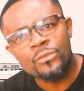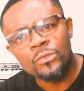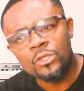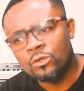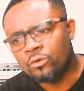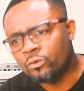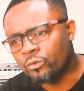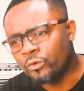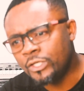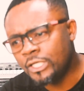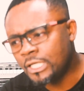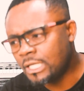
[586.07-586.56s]

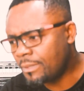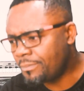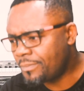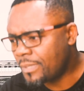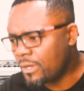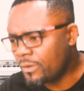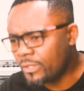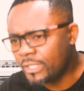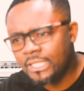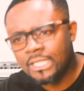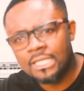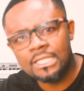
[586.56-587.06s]
growing up
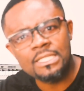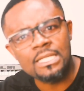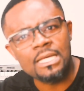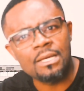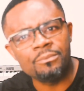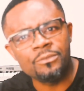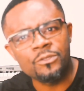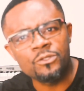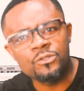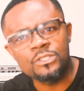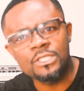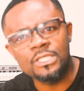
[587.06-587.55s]
I would hear their
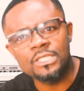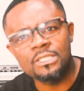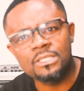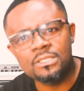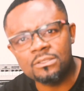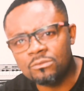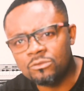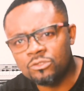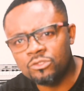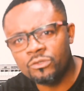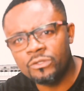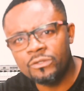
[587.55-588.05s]
music
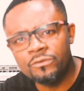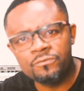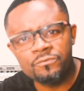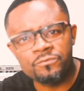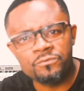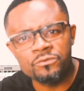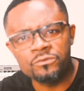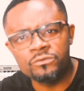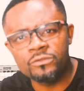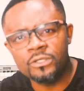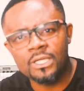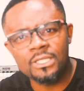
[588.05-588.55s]
during
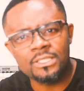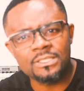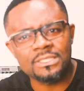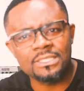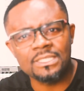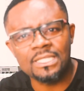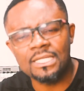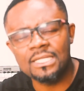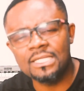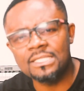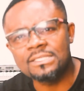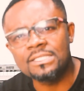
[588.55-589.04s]
funerals
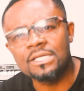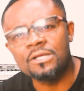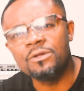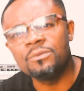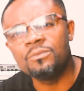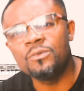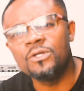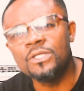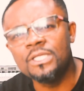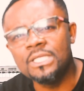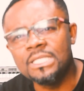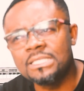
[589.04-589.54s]
and other
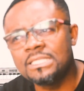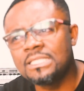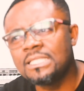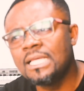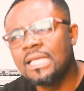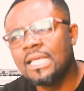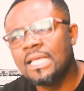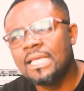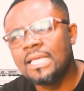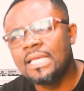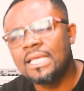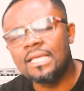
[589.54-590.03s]
ceremonies,
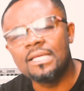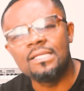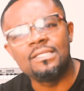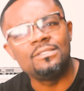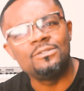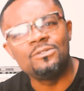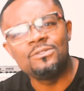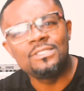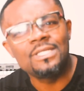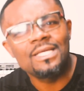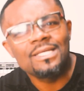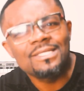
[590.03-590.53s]

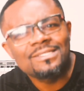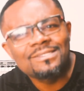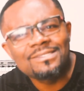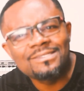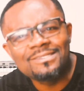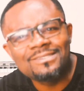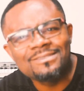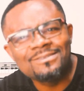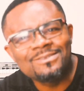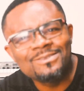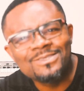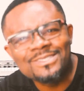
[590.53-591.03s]
and we
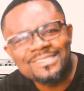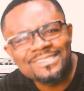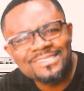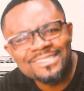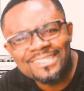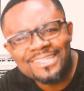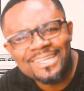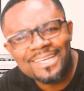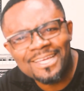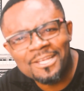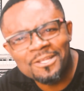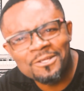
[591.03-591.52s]
just would
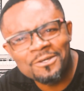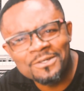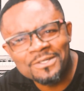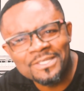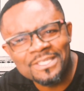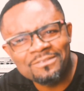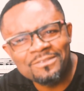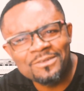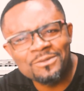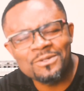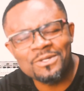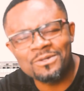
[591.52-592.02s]
sing along
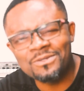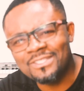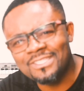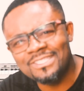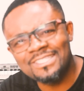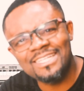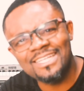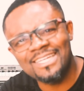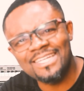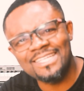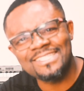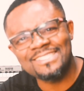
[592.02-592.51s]
even when we
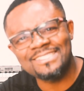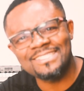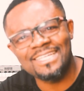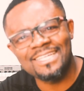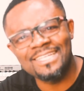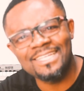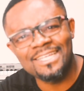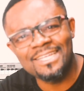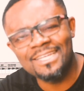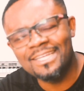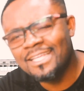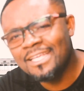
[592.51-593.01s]
didn't understand it.